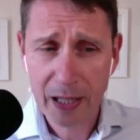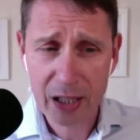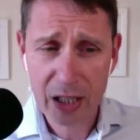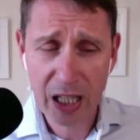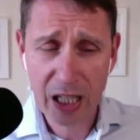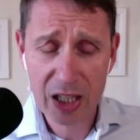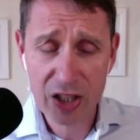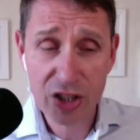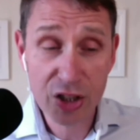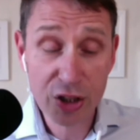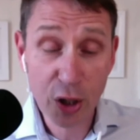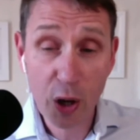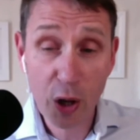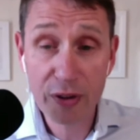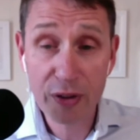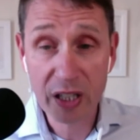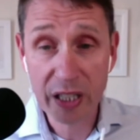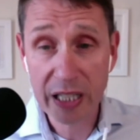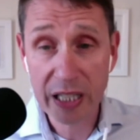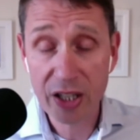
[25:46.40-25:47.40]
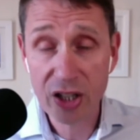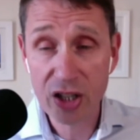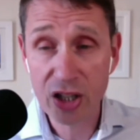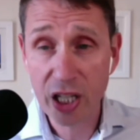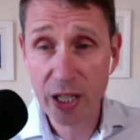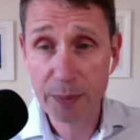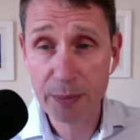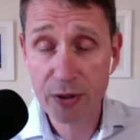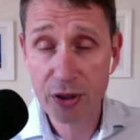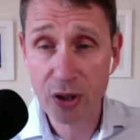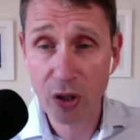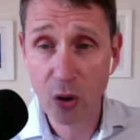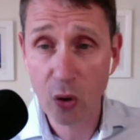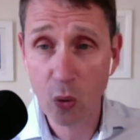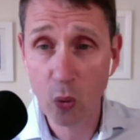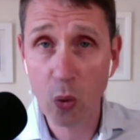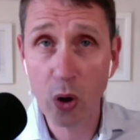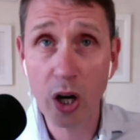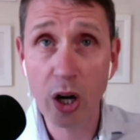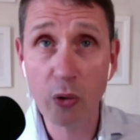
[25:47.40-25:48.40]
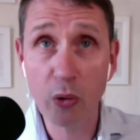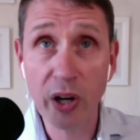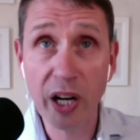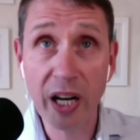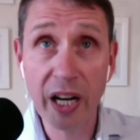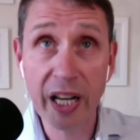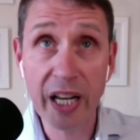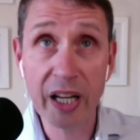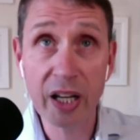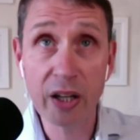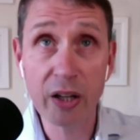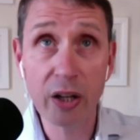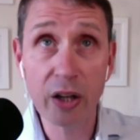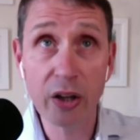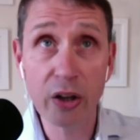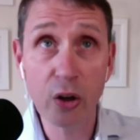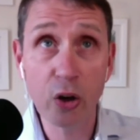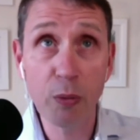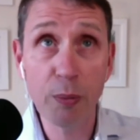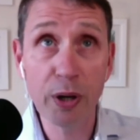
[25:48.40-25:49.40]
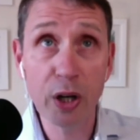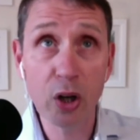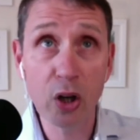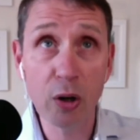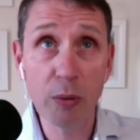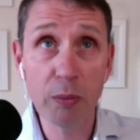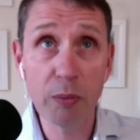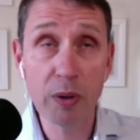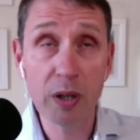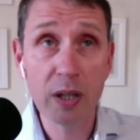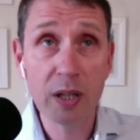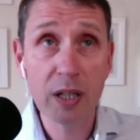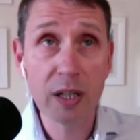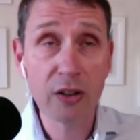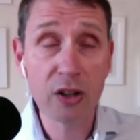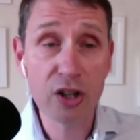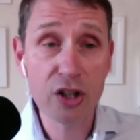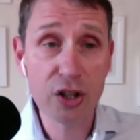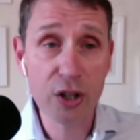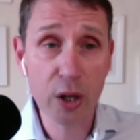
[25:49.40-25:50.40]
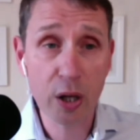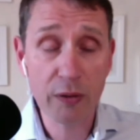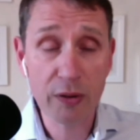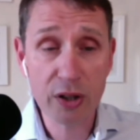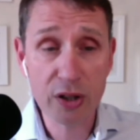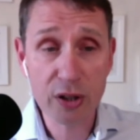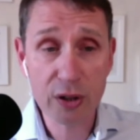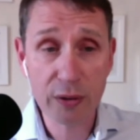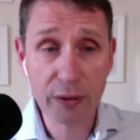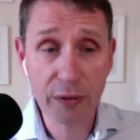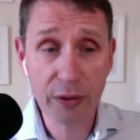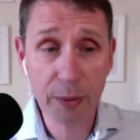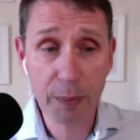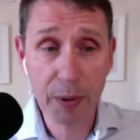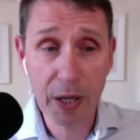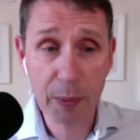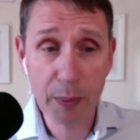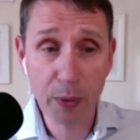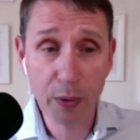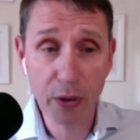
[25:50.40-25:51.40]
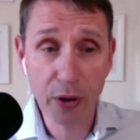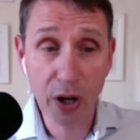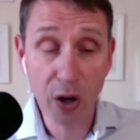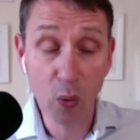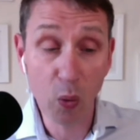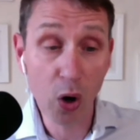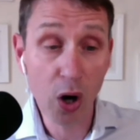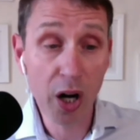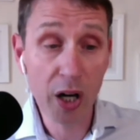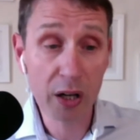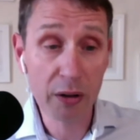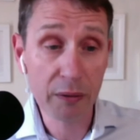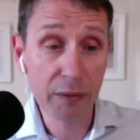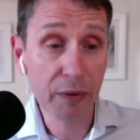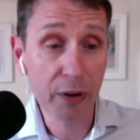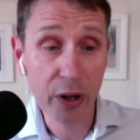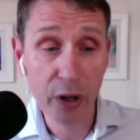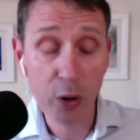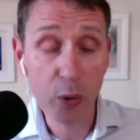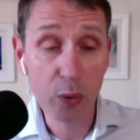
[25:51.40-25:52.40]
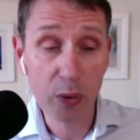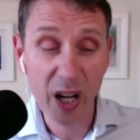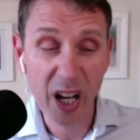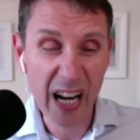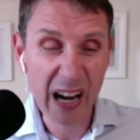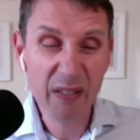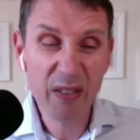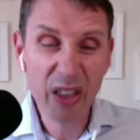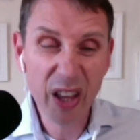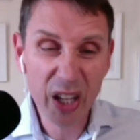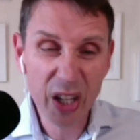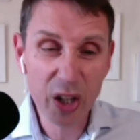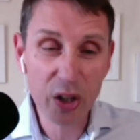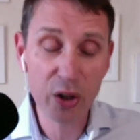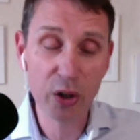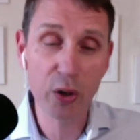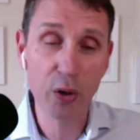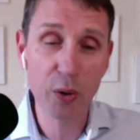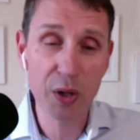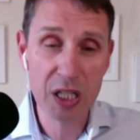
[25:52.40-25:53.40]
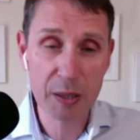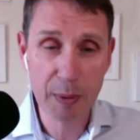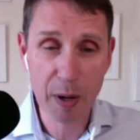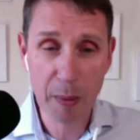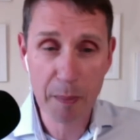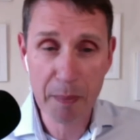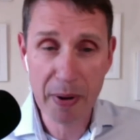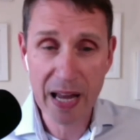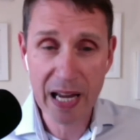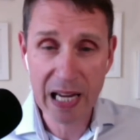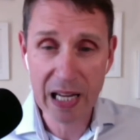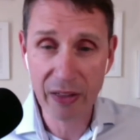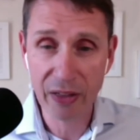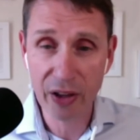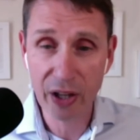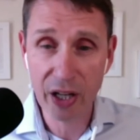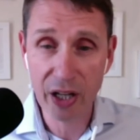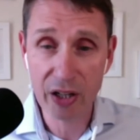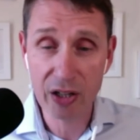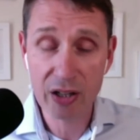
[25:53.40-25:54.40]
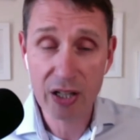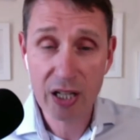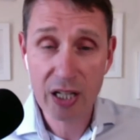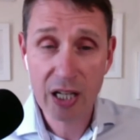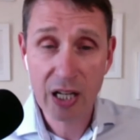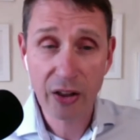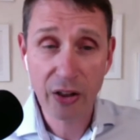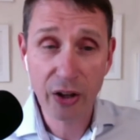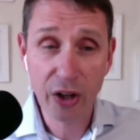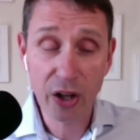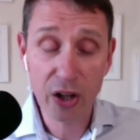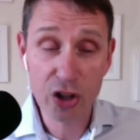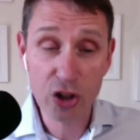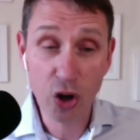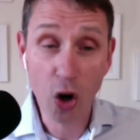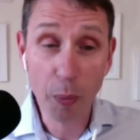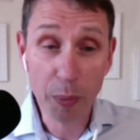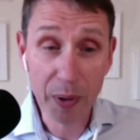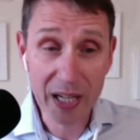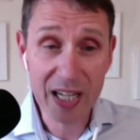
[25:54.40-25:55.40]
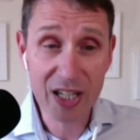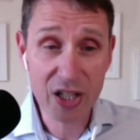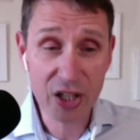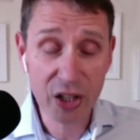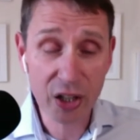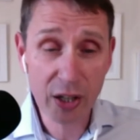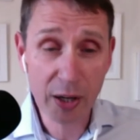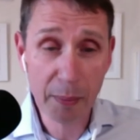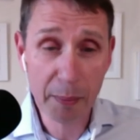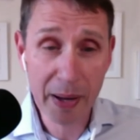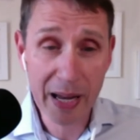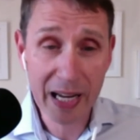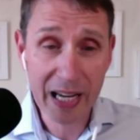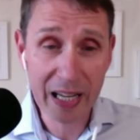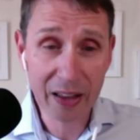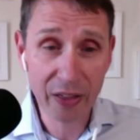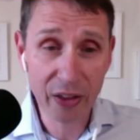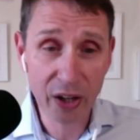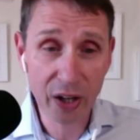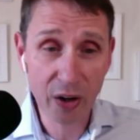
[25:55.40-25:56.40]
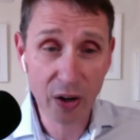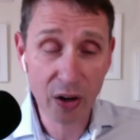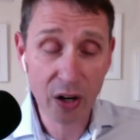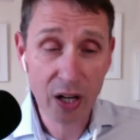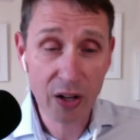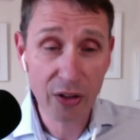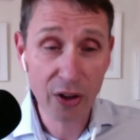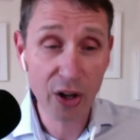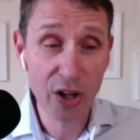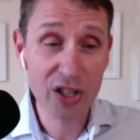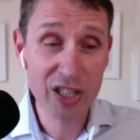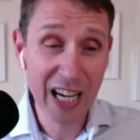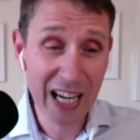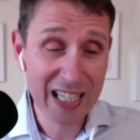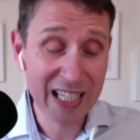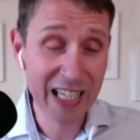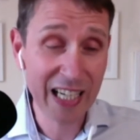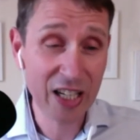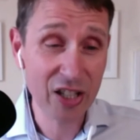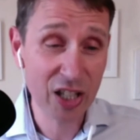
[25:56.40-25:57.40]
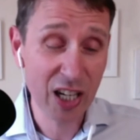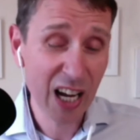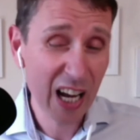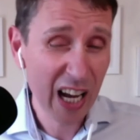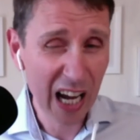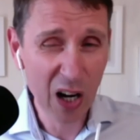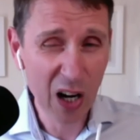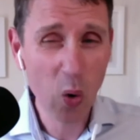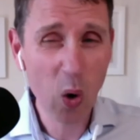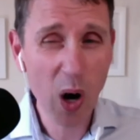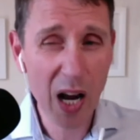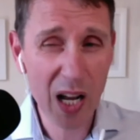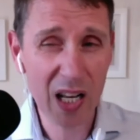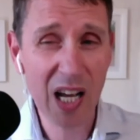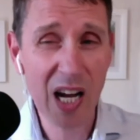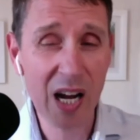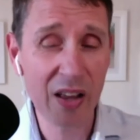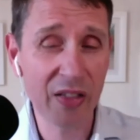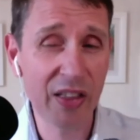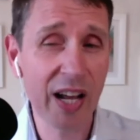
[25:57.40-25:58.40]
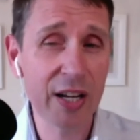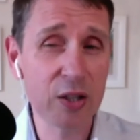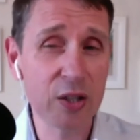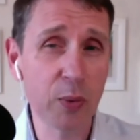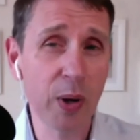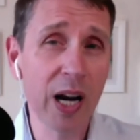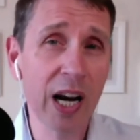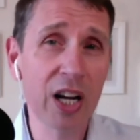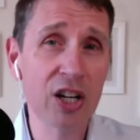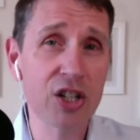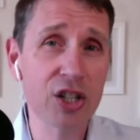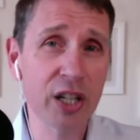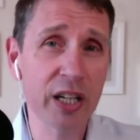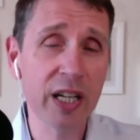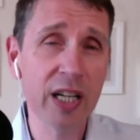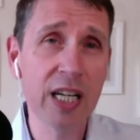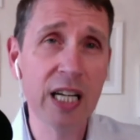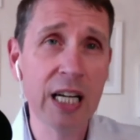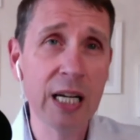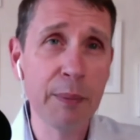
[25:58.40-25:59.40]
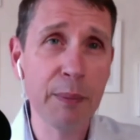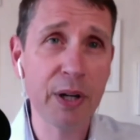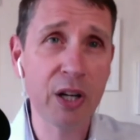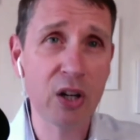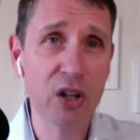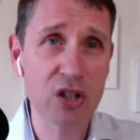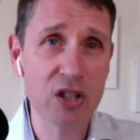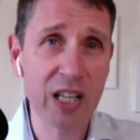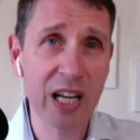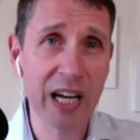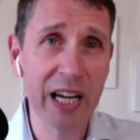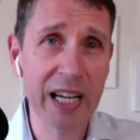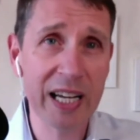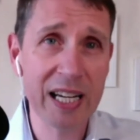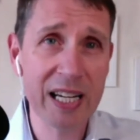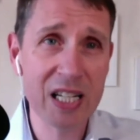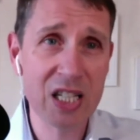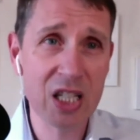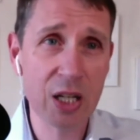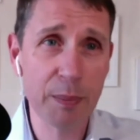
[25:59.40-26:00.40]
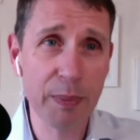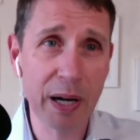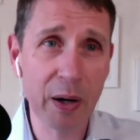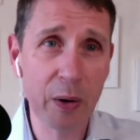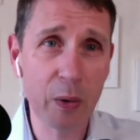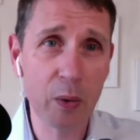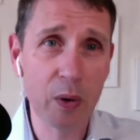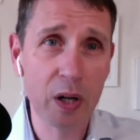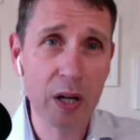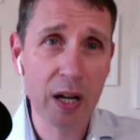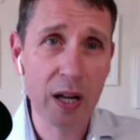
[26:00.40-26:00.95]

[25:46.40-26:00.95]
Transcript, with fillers: uh, servant leadership. So, where uh, really, you become the servant of the people that are working for you, and everything you do is about making their their job easier and making mm-hmm. their their task easier. I quite like that as well, actually, because that is about